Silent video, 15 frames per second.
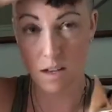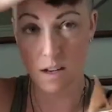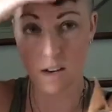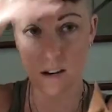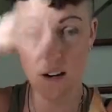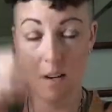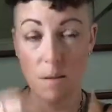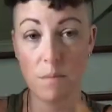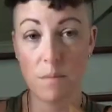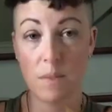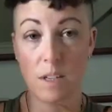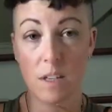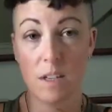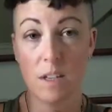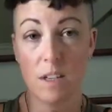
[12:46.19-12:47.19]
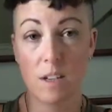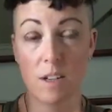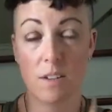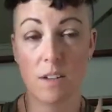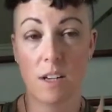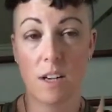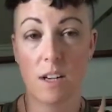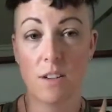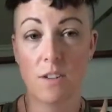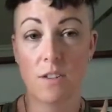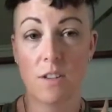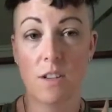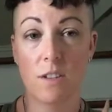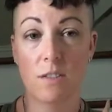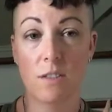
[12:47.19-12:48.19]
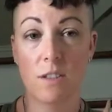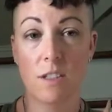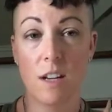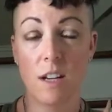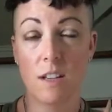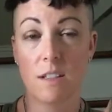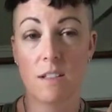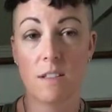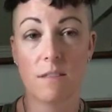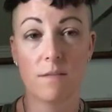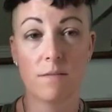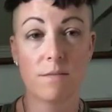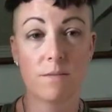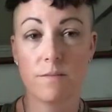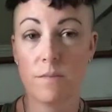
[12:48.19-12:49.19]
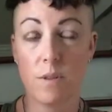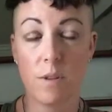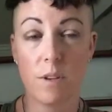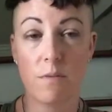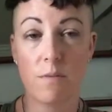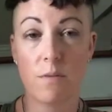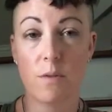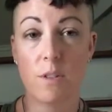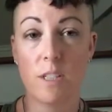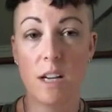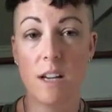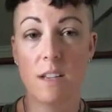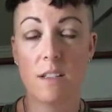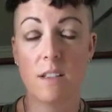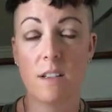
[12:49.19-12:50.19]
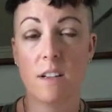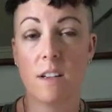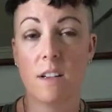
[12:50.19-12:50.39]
You know, again, usually it only takes 3 to 4 days.